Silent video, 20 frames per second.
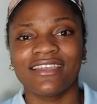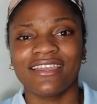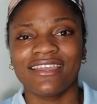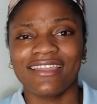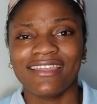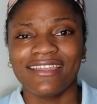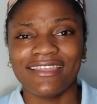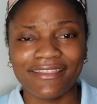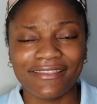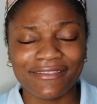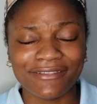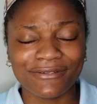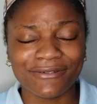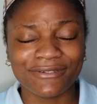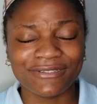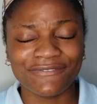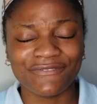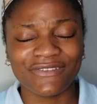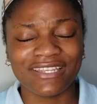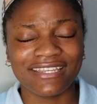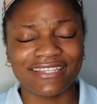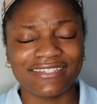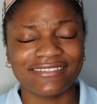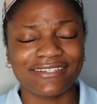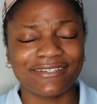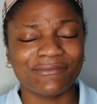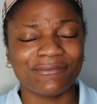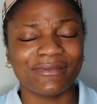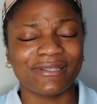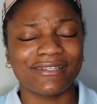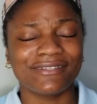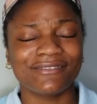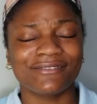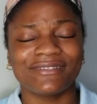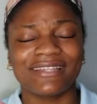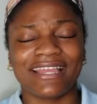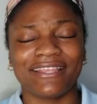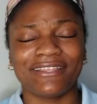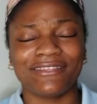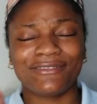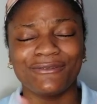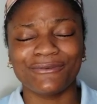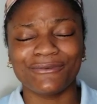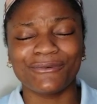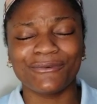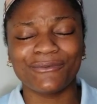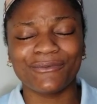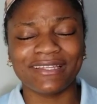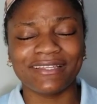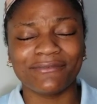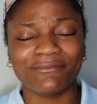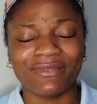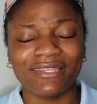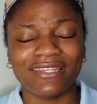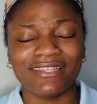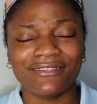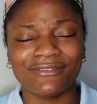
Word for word: Hit the notification bell so that you will be